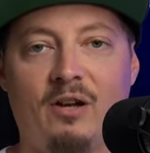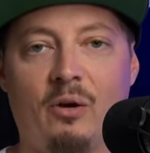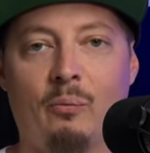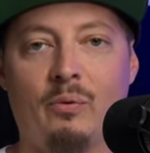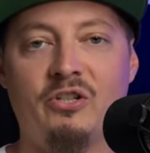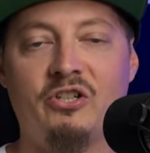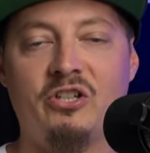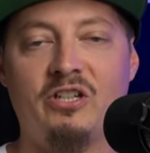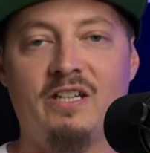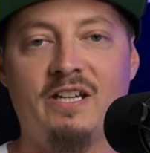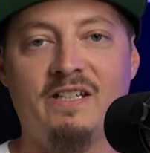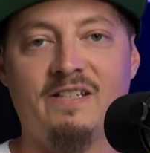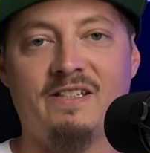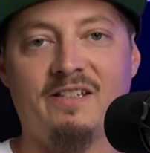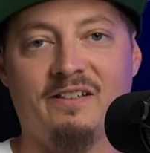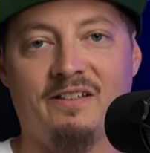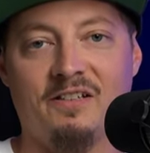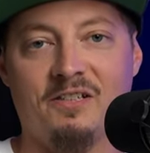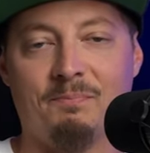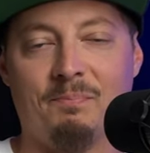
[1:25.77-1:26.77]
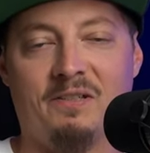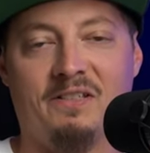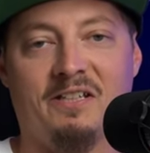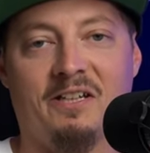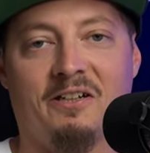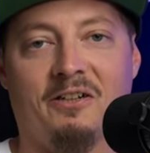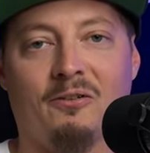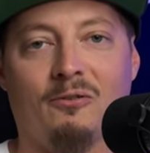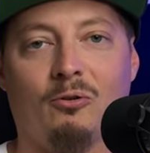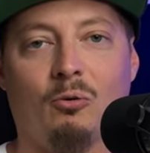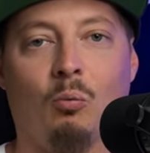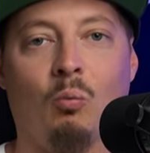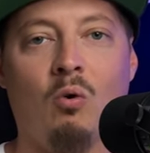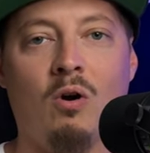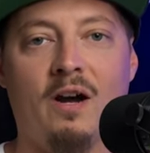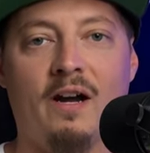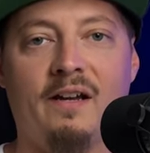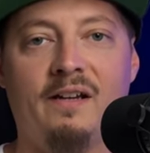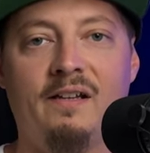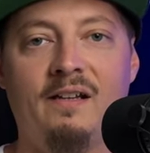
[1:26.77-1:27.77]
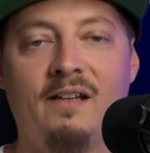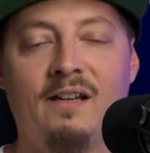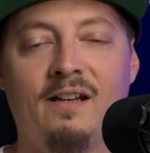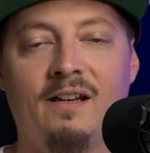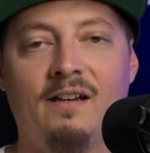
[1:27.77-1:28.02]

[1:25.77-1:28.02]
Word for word: And when she gets to this particular one,